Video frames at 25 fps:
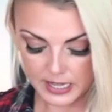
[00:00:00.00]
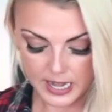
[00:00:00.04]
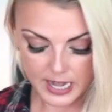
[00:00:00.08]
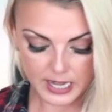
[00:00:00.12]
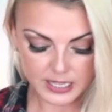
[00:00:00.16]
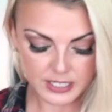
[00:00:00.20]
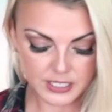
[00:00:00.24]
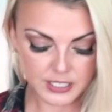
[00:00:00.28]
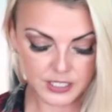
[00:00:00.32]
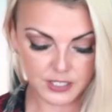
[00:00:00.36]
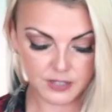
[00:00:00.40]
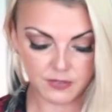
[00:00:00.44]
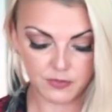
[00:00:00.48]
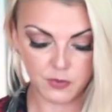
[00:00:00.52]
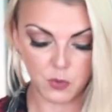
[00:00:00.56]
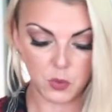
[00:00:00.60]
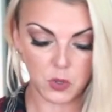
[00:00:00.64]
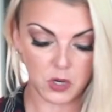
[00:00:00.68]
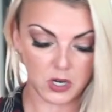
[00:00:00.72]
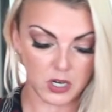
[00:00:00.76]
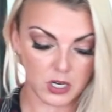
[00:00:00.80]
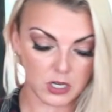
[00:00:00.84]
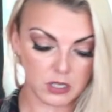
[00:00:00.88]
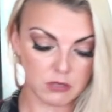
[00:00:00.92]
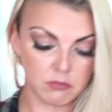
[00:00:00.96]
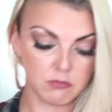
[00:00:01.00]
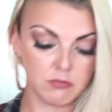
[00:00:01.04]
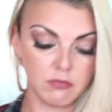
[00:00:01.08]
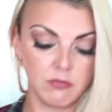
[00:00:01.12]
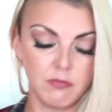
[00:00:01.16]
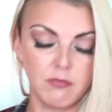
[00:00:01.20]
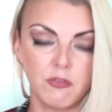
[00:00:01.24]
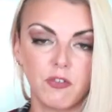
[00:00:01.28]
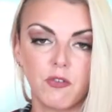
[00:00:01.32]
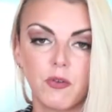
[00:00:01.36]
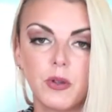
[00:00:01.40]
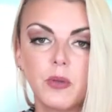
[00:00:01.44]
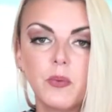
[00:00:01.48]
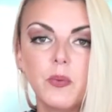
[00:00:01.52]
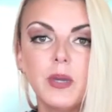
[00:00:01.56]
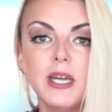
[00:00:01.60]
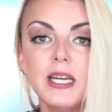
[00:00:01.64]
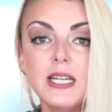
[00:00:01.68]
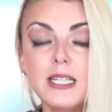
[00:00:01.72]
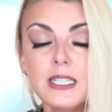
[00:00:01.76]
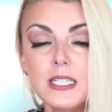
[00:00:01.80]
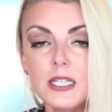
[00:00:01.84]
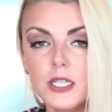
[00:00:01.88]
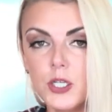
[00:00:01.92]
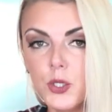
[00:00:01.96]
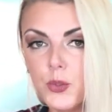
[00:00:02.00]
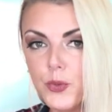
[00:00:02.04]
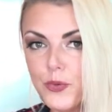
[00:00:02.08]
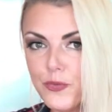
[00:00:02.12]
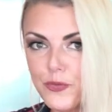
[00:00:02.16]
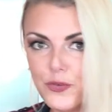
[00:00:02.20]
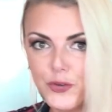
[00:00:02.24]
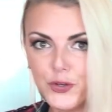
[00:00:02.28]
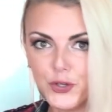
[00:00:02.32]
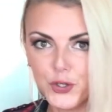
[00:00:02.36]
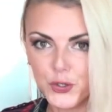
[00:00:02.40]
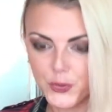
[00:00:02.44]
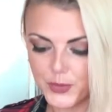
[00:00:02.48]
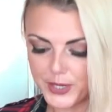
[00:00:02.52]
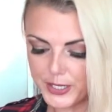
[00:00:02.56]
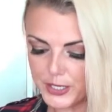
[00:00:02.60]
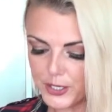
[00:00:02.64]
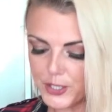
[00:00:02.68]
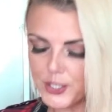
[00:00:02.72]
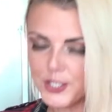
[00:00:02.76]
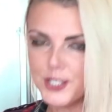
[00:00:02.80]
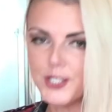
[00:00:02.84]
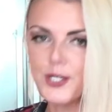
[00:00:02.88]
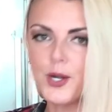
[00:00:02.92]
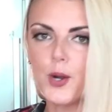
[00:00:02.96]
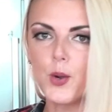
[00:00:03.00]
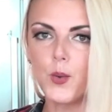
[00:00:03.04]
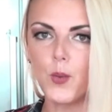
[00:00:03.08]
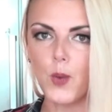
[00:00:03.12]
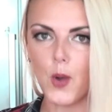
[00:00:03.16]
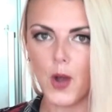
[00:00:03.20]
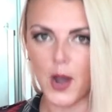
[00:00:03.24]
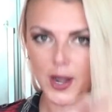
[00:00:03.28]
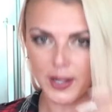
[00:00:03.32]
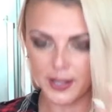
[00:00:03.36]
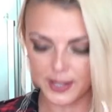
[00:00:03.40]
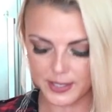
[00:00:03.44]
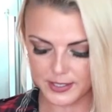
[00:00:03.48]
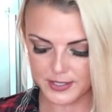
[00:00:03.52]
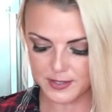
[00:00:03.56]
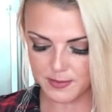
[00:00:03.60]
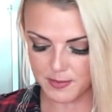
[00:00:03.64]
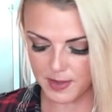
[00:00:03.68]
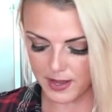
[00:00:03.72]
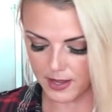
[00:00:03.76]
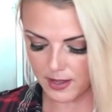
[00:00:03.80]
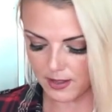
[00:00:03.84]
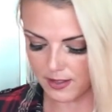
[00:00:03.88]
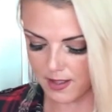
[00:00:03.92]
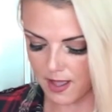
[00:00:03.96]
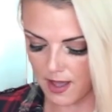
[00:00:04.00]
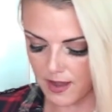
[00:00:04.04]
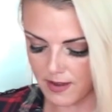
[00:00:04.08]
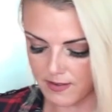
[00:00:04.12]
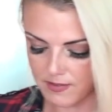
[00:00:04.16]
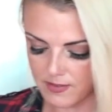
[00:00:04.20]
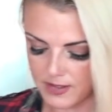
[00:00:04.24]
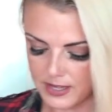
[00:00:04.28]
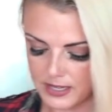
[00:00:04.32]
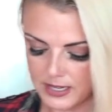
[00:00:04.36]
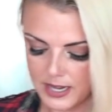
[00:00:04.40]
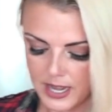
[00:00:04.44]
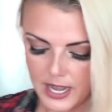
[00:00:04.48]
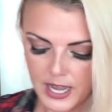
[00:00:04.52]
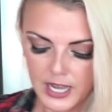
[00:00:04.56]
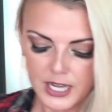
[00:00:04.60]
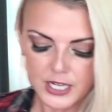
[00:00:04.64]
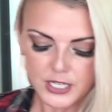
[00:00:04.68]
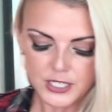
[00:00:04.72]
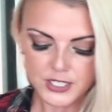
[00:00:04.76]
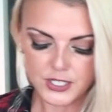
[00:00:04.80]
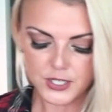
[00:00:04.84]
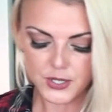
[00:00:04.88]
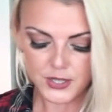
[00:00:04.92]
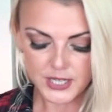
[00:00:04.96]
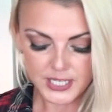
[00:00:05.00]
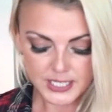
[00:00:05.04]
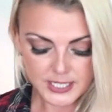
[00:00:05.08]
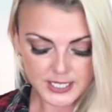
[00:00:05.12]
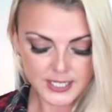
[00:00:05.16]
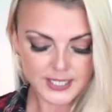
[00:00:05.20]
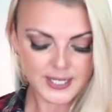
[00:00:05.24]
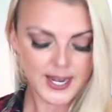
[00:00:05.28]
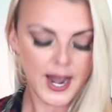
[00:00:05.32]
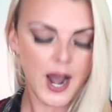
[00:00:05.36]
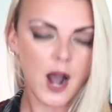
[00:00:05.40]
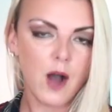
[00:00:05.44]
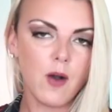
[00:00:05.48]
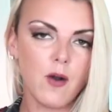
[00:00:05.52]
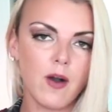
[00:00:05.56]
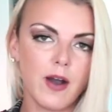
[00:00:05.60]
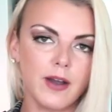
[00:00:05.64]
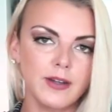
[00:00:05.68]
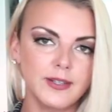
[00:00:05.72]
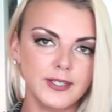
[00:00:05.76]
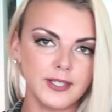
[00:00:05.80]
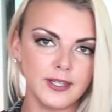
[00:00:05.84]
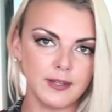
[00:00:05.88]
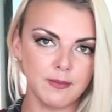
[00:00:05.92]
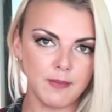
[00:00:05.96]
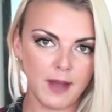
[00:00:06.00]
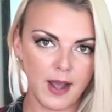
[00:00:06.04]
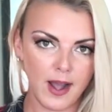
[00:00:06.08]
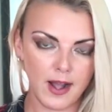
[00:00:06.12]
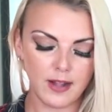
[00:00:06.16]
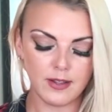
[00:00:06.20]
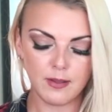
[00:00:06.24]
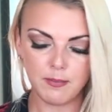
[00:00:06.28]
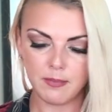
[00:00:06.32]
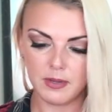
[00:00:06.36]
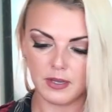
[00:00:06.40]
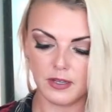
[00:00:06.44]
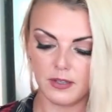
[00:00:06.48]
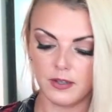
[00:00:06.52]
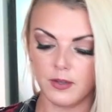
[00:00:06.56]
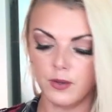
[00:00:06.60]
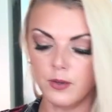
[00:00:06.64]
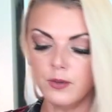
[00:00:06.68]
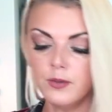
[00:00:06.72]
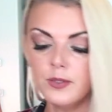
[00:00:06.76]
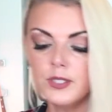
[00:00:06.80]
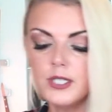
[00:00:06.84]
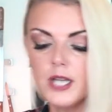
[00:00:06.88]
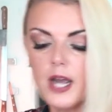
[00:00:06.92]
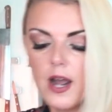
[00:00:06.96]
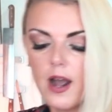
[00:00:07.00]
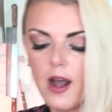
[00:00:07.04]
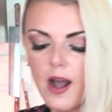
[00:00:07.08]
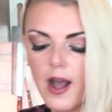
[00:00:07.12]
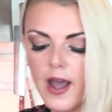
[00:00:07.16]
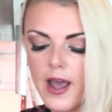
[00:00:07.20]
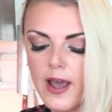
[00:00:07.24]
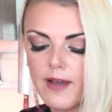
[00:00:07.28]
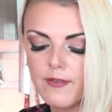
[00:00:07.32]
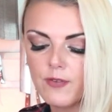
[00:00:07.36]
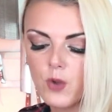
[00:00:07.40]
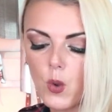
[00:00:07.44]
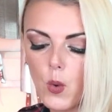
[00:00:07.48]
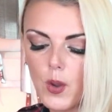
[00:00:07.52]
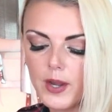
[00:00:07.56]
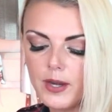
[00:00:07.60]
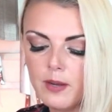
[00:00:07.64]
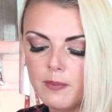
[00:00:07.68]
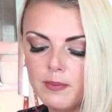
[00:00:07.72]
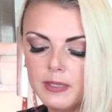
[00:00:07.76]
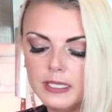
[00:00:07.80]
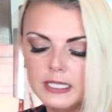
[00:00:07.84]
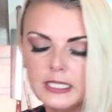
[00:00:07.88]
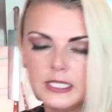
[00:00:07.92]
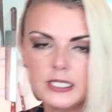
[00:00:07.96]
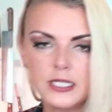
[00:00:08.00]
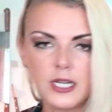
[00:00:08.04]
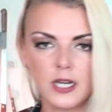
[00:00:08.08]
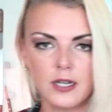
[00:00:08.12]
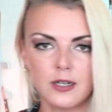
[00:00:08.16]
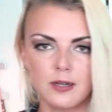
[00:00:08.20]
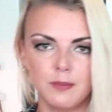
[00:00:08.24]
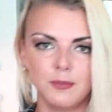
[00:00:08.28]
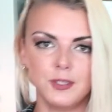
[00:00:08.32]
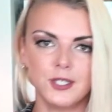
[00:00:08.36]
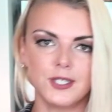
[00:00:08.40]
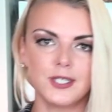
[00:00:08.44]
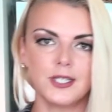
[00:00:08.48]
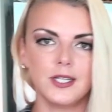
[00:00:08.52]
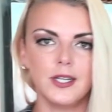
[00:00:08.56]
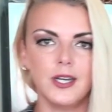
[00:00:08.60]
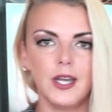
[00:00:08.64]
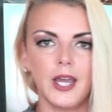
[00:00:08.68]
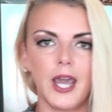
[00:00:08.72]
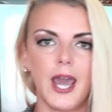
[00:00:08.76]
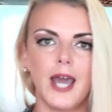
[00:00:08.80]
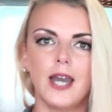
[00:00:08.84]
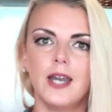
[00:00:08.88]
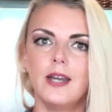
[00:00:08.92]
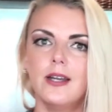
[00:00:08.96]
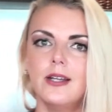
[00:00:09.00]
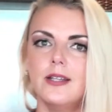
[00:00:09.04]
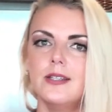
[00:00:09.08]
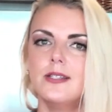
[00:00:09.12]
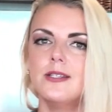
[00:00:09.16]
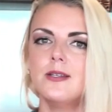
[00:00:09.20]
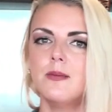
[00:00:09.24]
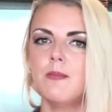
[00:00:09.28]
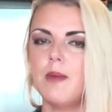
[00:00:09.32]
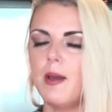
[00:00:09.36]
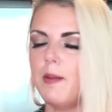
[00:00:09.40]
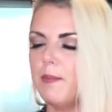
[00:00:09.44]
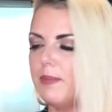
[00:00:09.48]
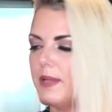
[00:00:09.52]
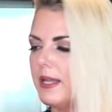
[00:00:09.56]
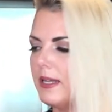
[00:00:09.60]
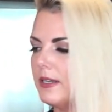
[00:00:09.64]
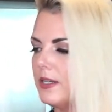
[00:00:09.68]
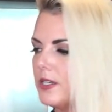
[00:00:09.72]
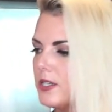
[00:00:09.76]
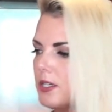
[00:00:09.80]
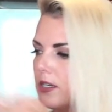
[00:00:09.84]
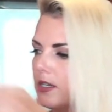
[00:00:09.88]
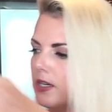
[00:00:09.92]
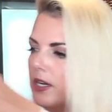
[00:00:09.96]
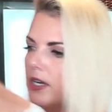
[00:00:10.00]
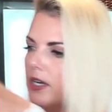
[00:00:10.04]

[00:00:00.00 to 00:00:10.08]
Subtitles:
last for 3 weeks in your refrigerator, so I like to make a lot of it. So this is how I did my jalapenos. I have quite a bit done. I'm just gonna get it into my blender,